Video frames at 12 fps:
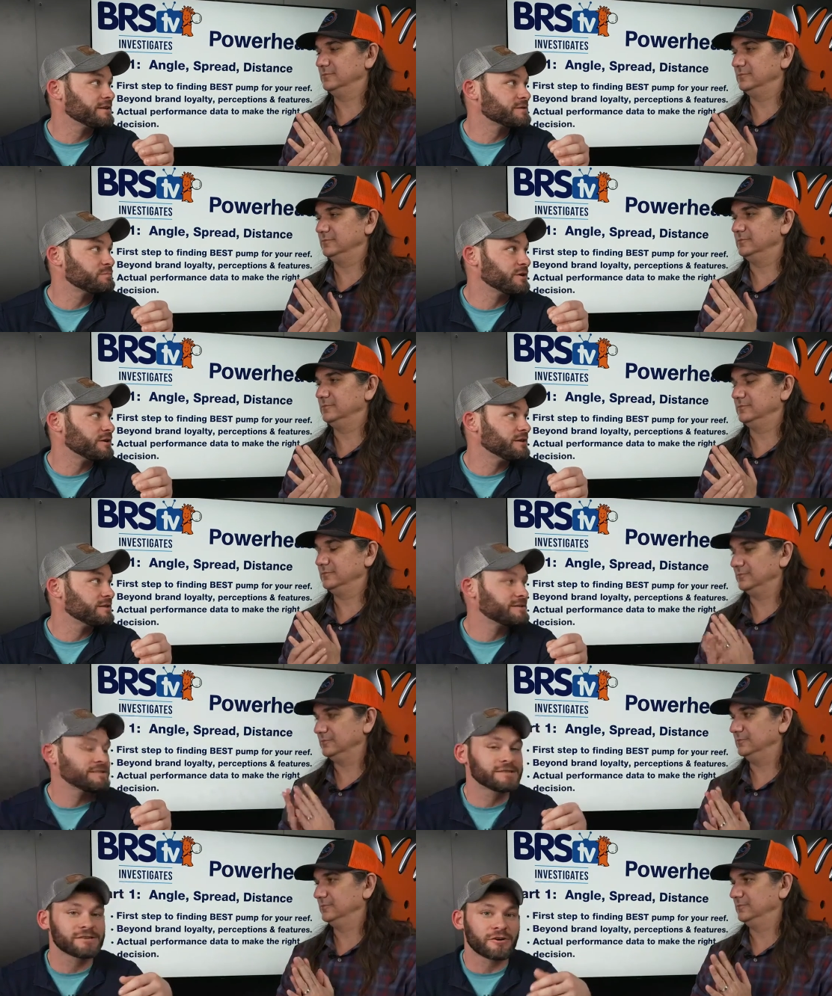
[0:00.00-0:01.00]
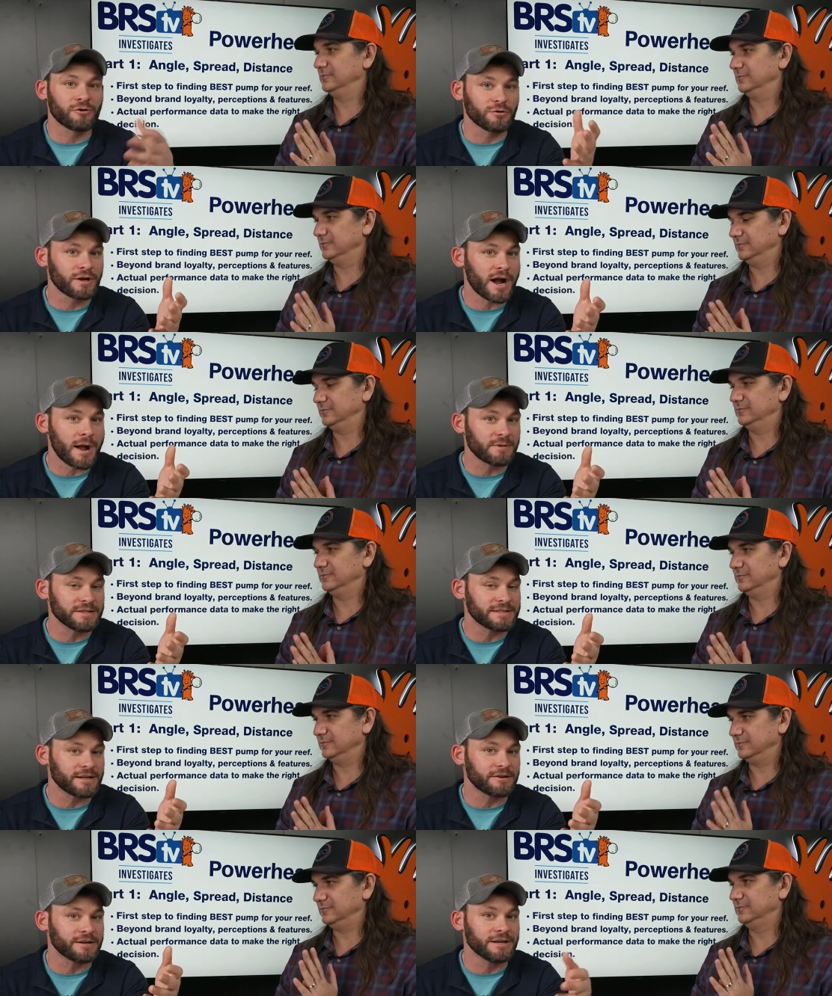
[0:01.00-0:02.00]
Speaker 1: experiences, our own
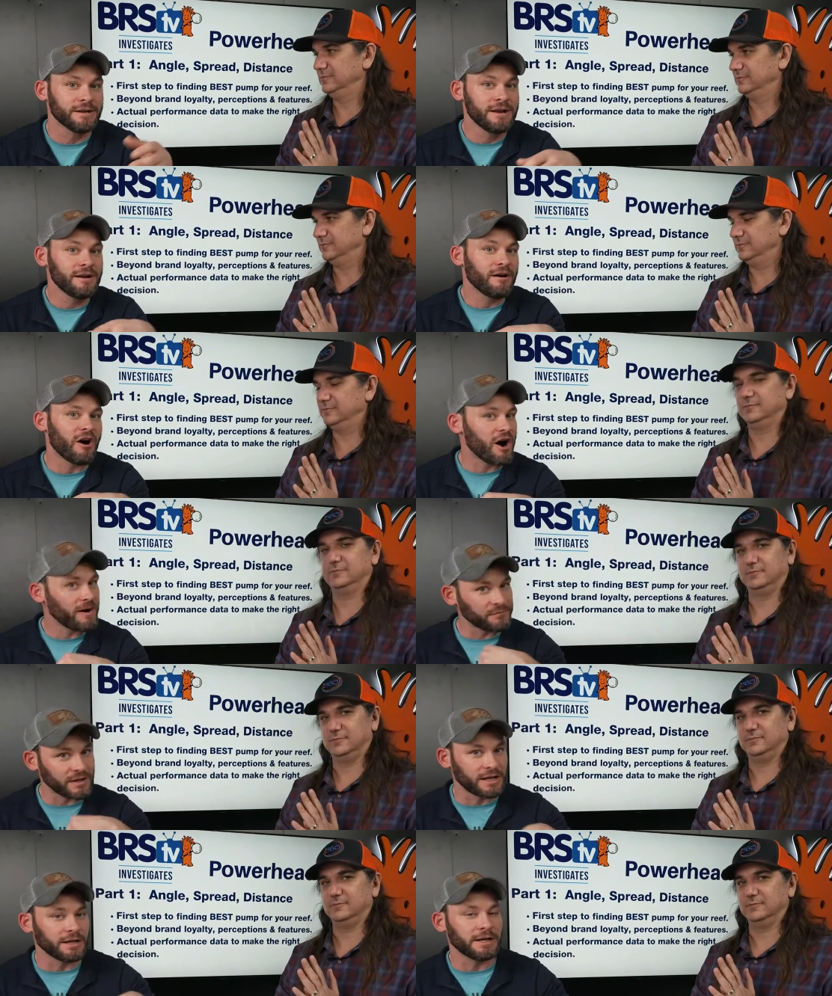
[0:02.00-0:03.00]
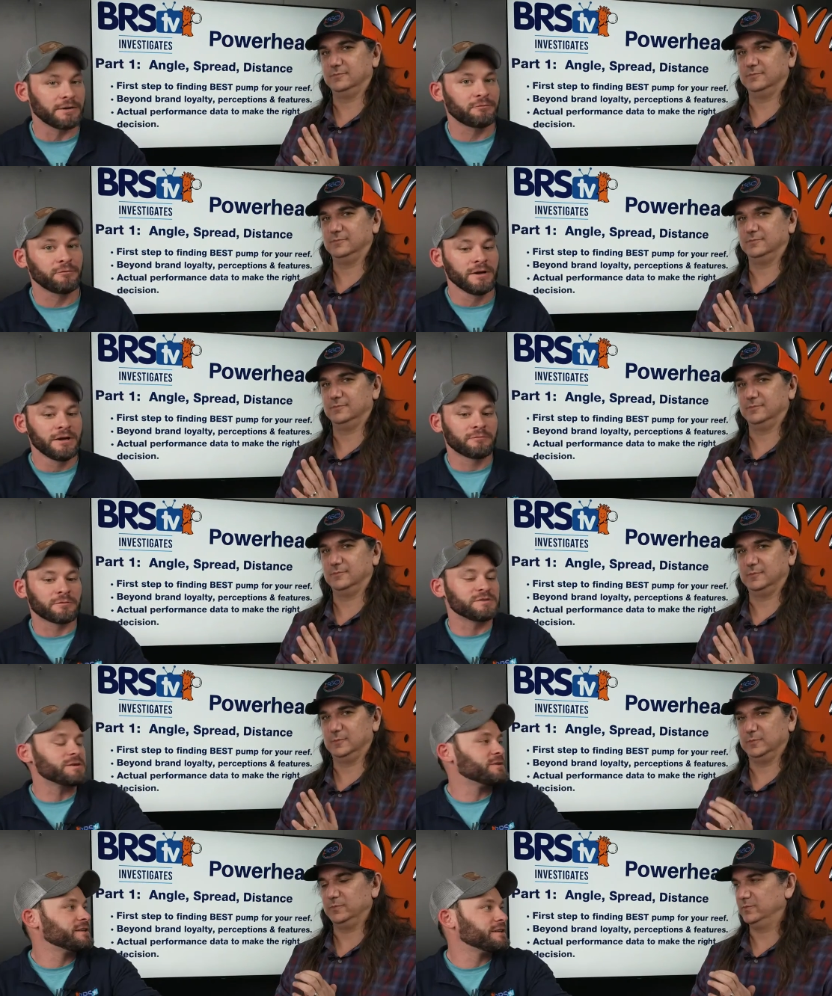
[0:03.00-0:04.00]
commentary, off the cuff from
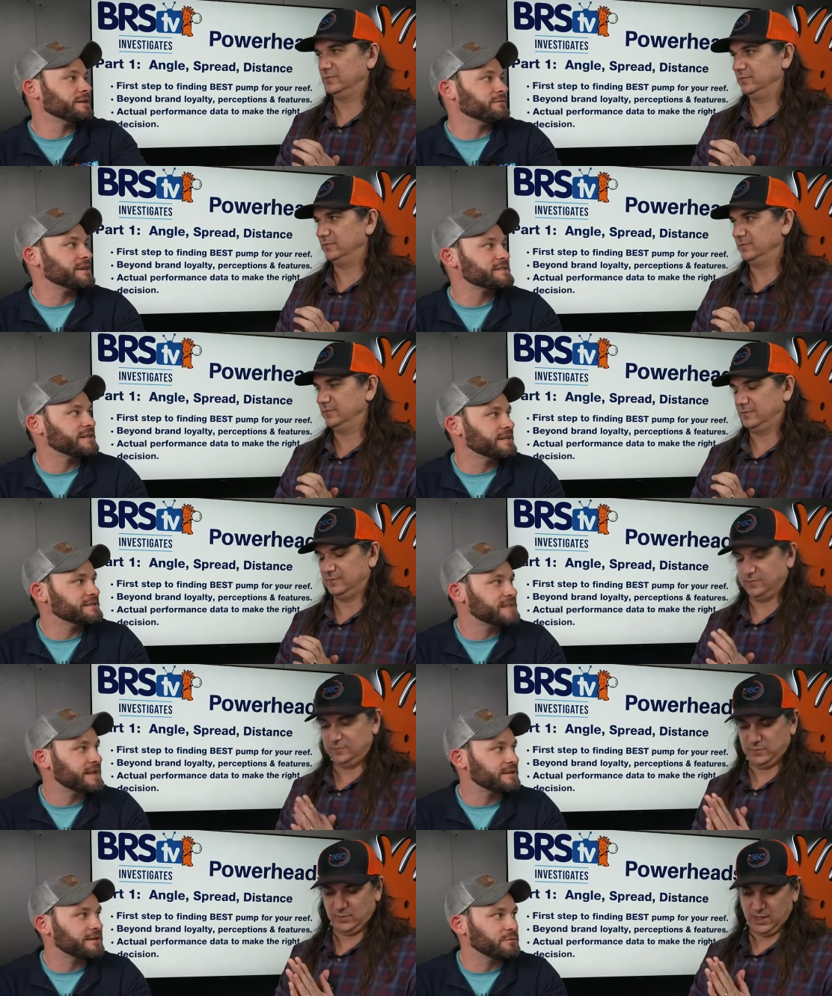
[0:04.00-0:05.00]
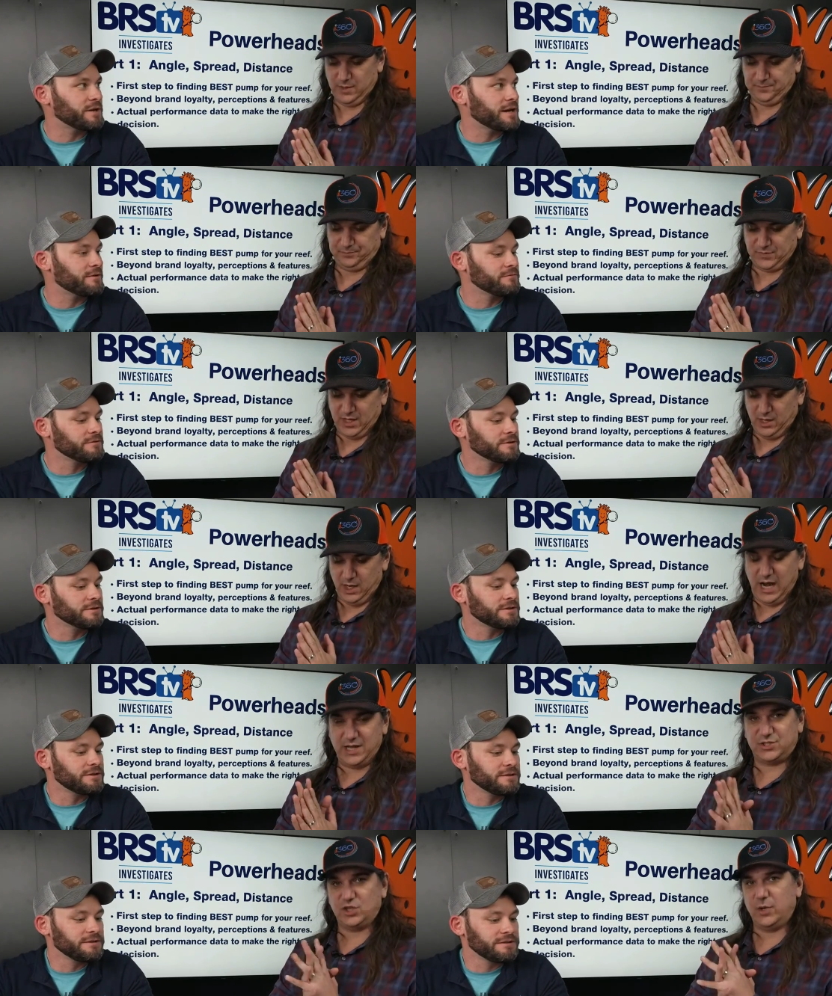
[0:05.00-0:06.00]
some of the investigates data that we have.
Speaker 2: All
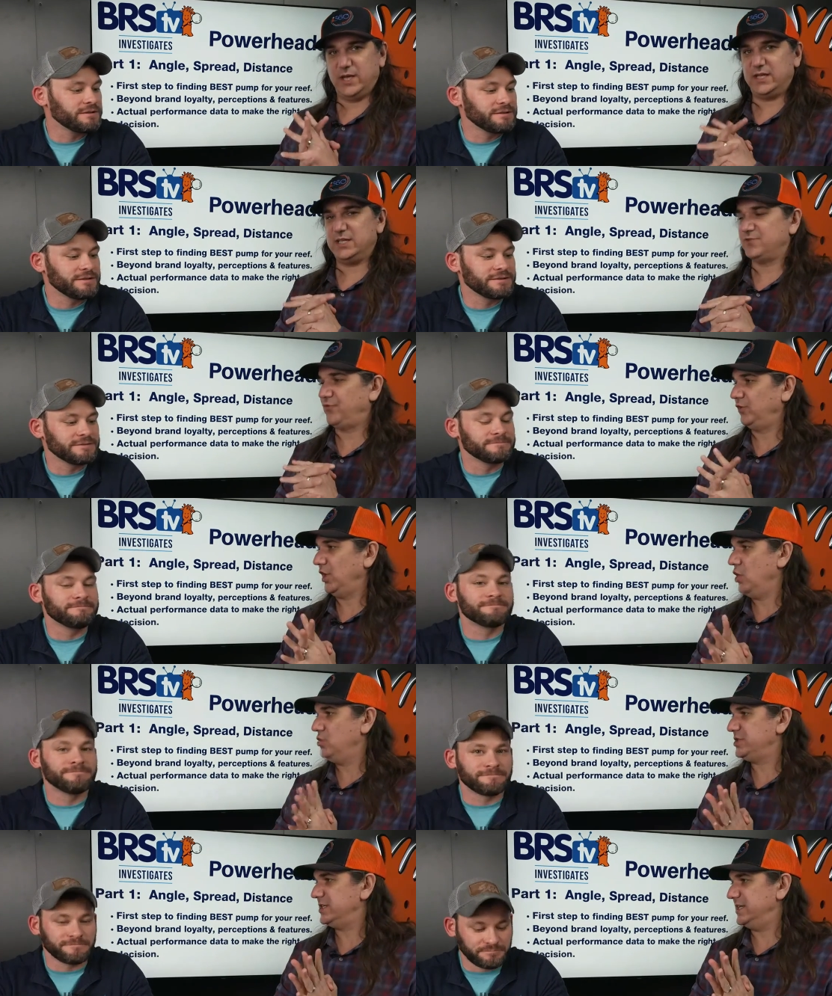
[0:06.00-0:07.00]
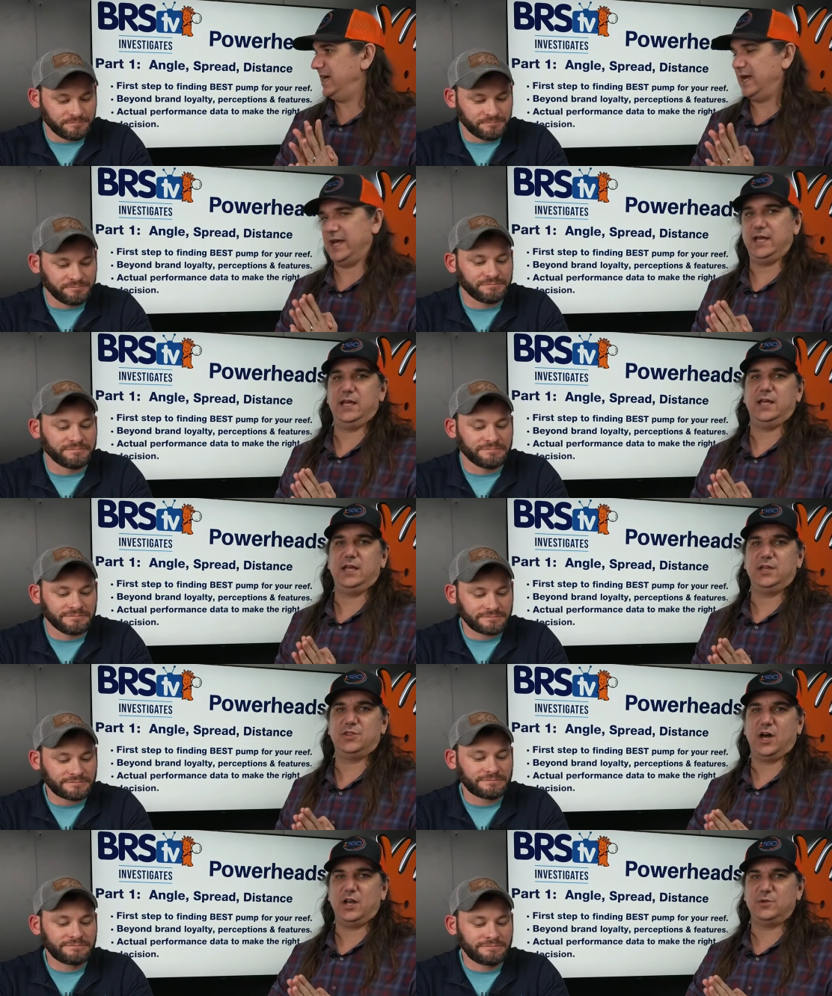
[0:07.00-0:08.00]
right, so it is flow today. You
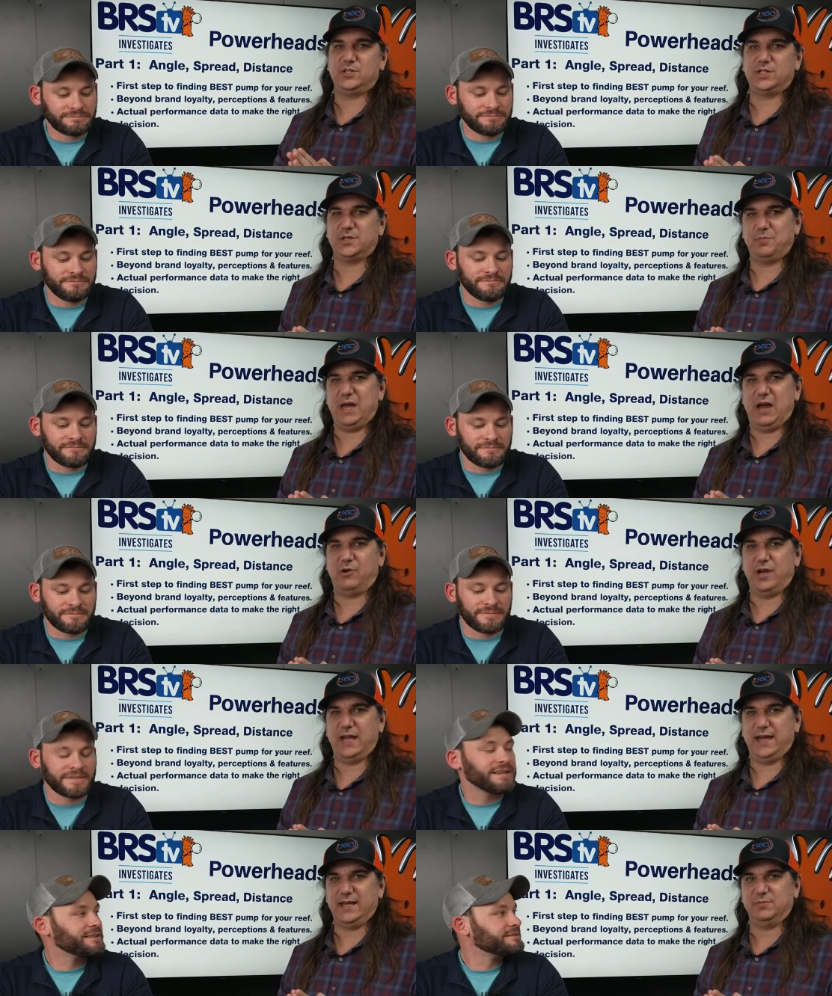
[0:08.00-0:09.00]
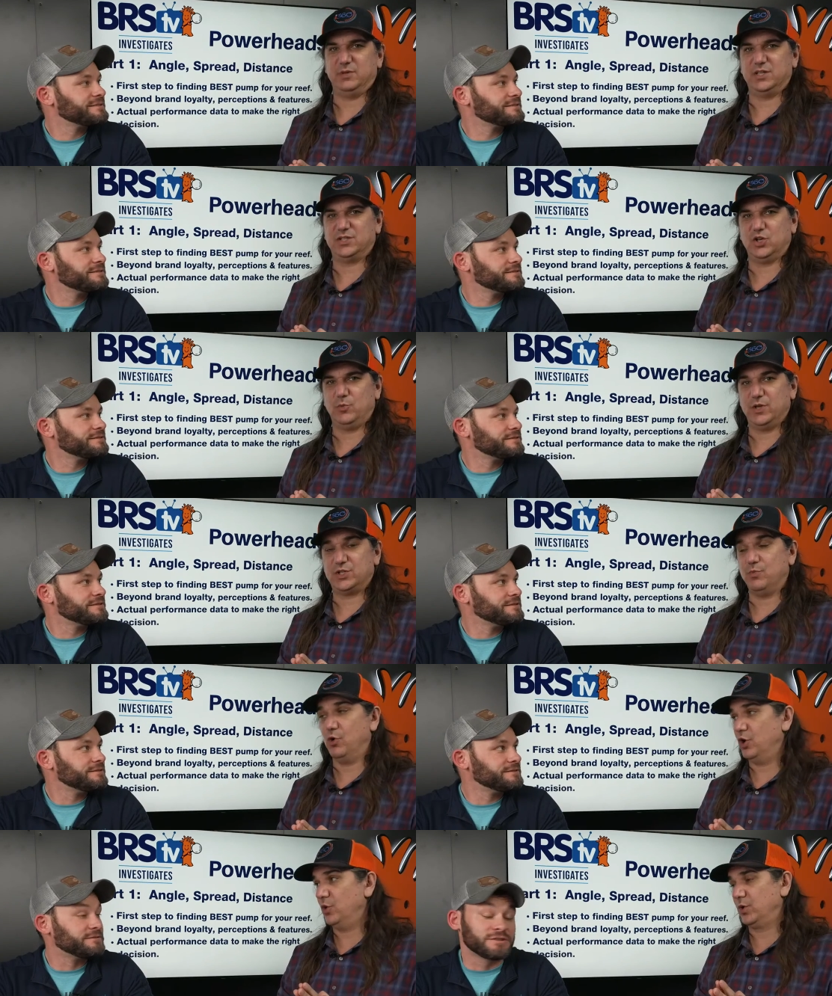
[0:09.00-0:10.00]
thought it was just a power head, but it's so much
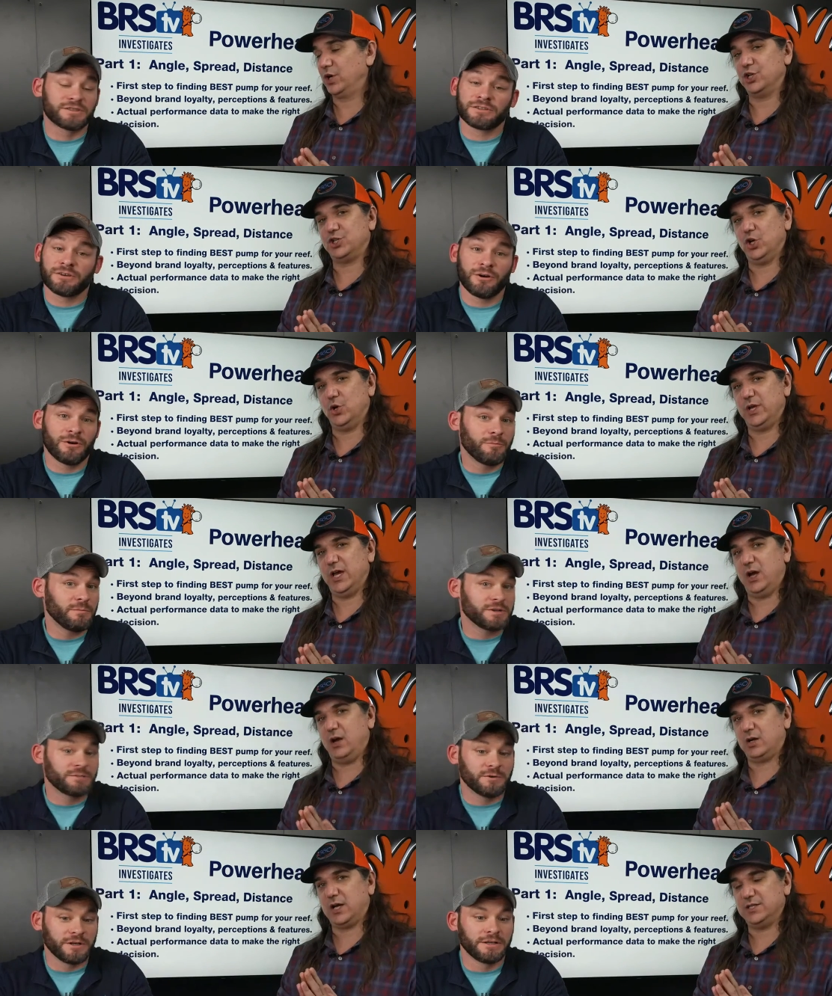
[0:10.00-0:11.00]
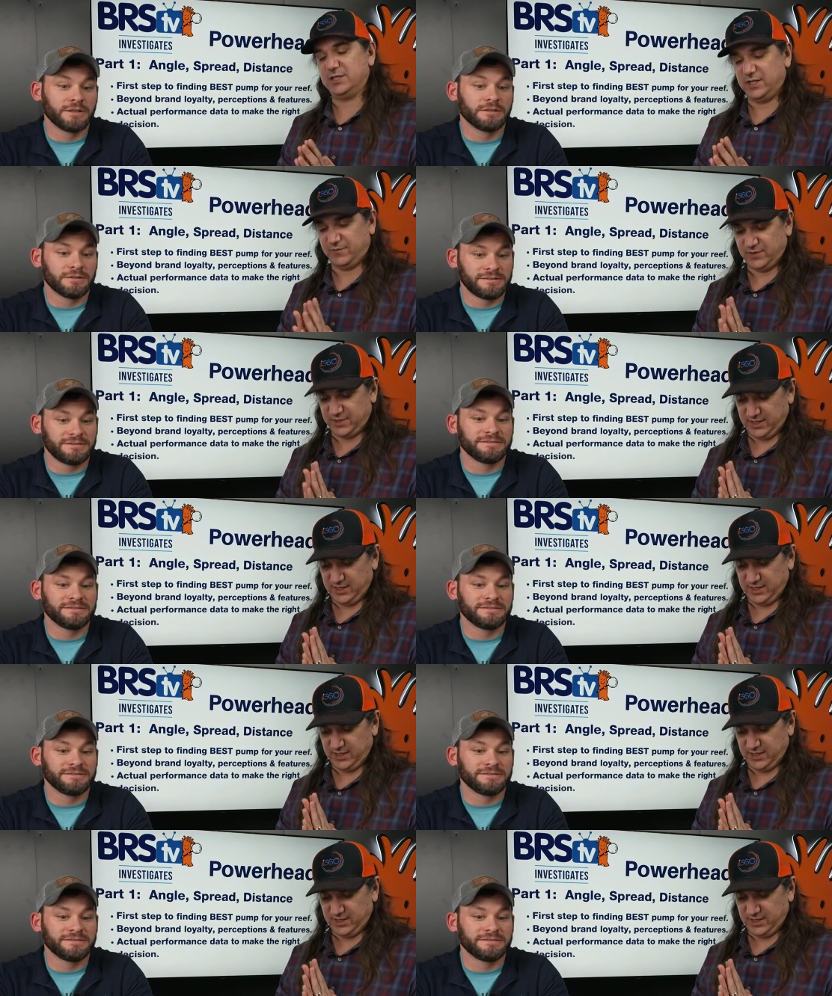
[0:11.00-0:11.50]
more. We're going to show you all kinds of different